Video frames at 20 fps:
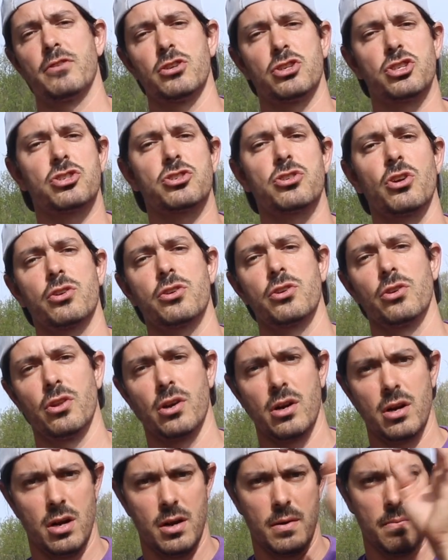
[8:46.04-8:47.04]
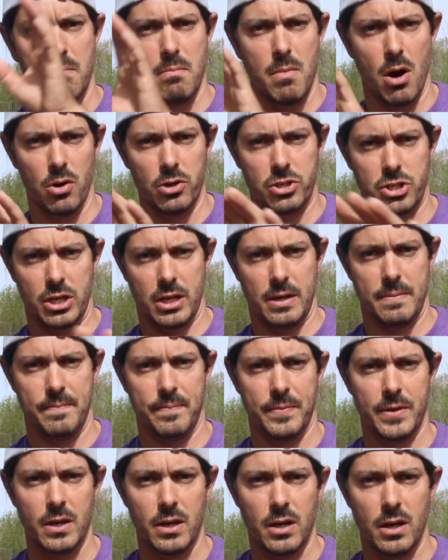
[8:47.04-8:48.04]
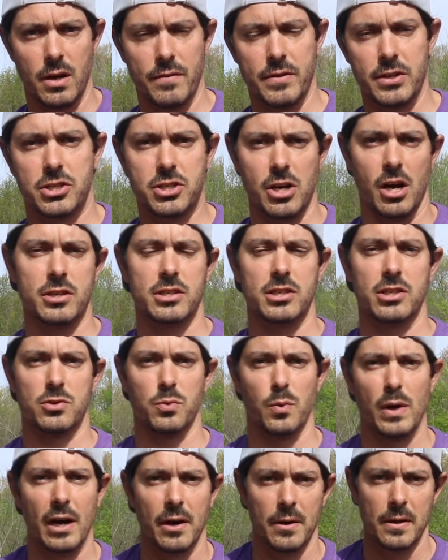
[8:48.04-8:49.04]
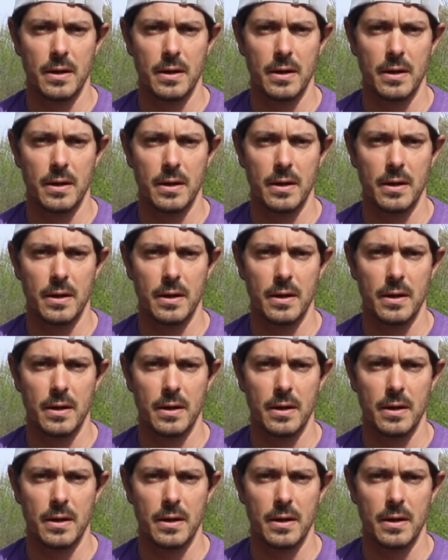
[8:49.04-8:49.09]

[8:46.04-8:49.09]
the circular motion of the chucks as well.